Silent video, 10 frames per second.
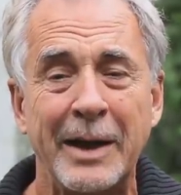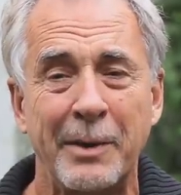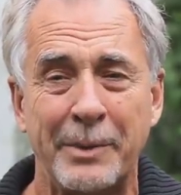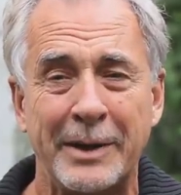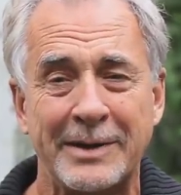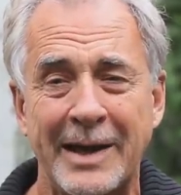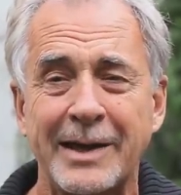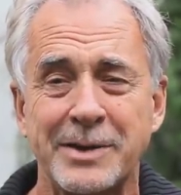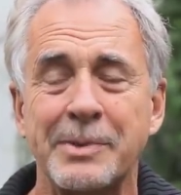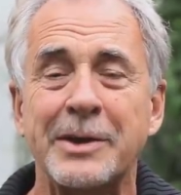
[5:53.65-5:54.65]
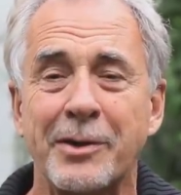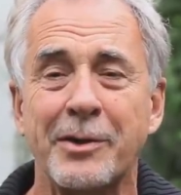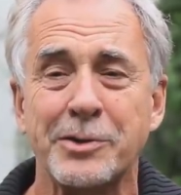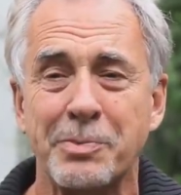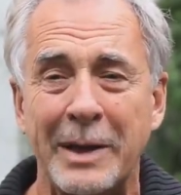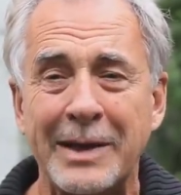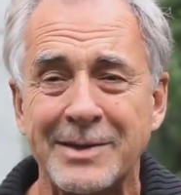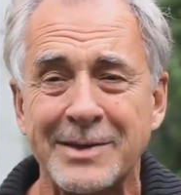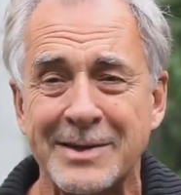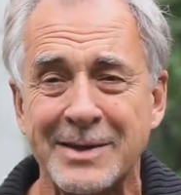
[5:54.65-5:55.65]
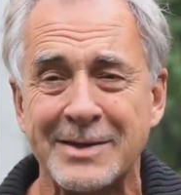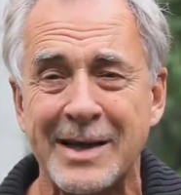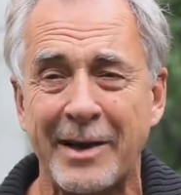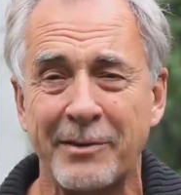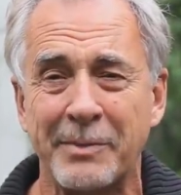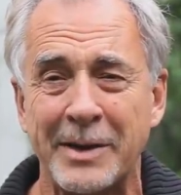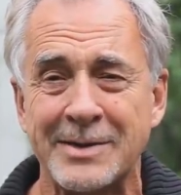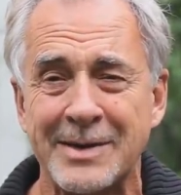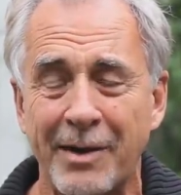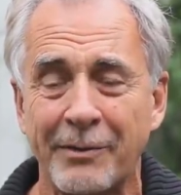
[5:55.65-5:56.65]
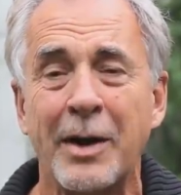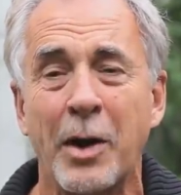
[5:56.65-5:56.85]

but it takes me to those places inside of myself